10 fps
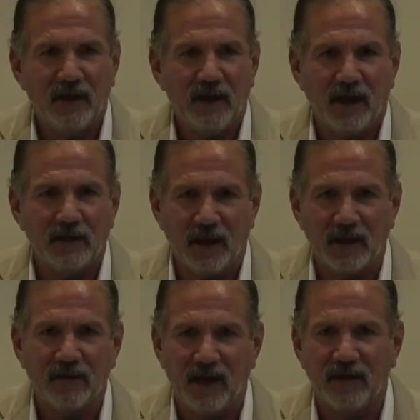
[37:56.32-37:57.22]
and a
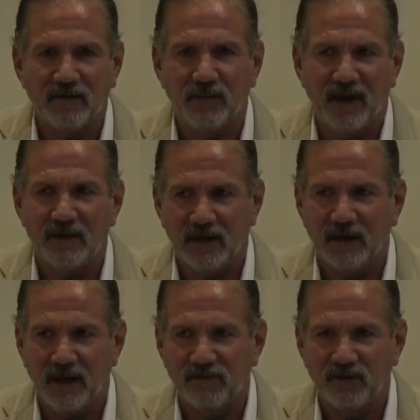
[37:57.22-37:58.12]
lot of that is about an
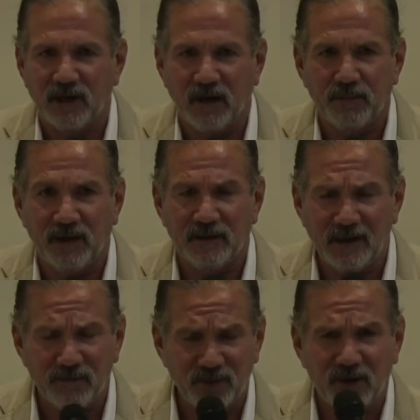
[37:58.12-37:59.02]
aftercare plan.
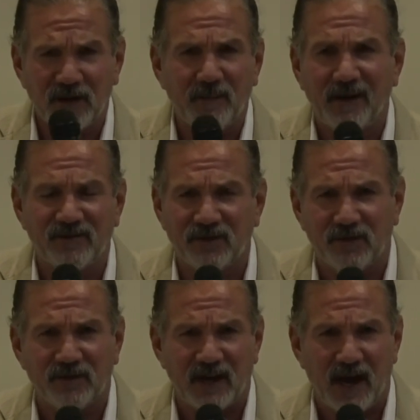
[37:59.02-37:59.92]
And I'm talking about
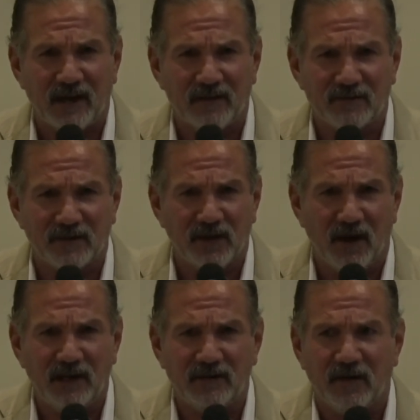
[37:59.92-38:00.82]
serious addicts. The
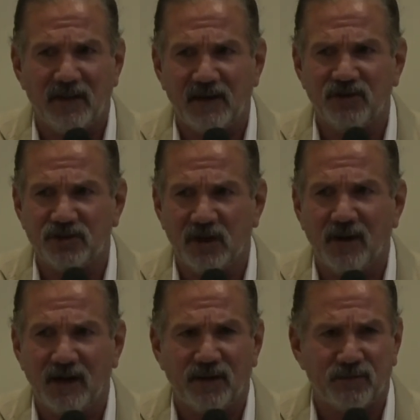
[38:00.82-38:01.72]
client on that show
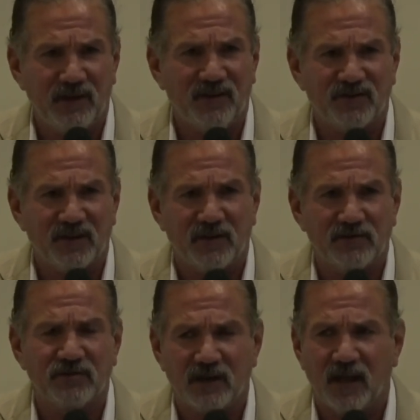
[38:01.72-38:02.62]
had a $300 to
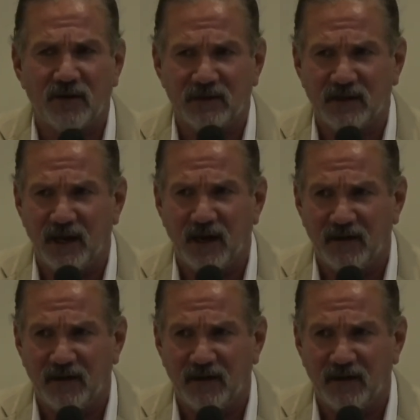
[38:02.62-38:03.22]
$600 a day IV